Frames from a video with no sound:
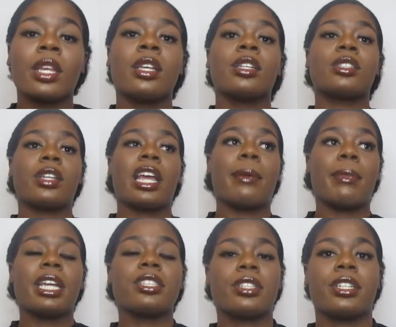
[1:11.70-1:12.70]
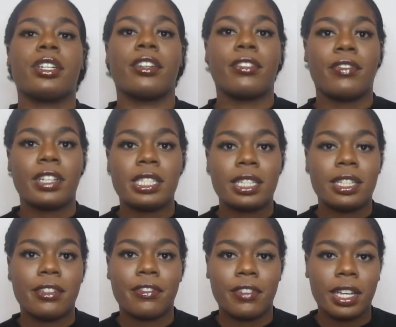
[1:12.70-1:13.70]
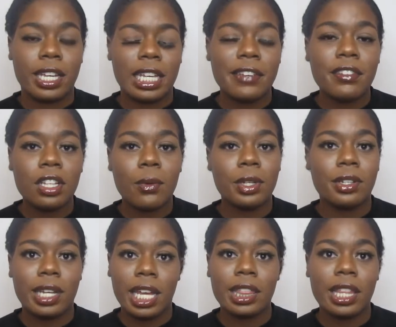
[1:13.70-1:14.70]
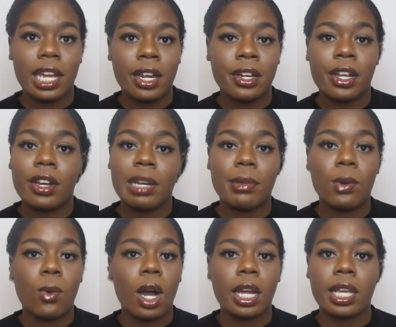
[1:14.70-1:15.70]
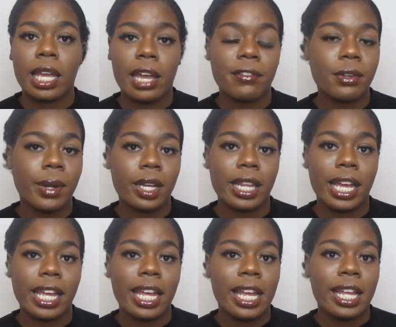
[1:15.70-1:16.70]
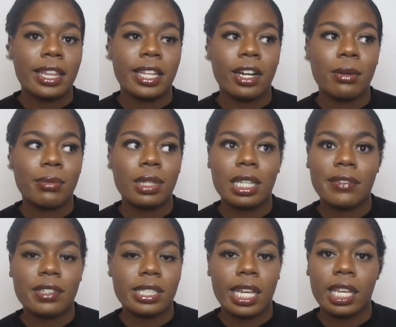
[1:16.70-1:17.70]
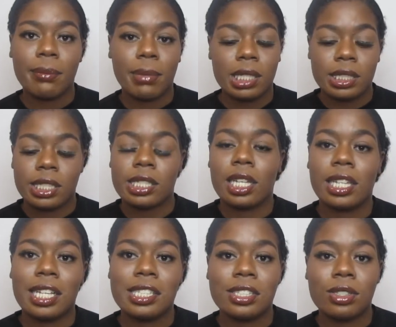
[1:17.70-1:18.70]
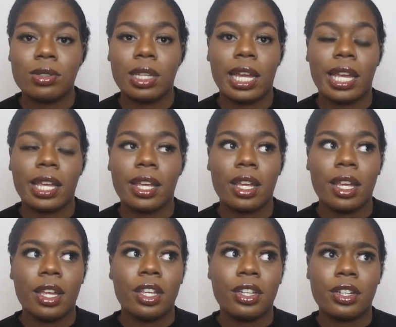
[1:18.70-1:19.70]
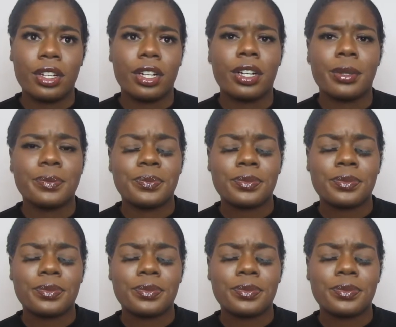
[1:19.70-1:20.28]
So yeah, make sure you're physically fit. Even though when you get there, you're going to be walking everywhere. Like, they don't believe in taking buses unless you like your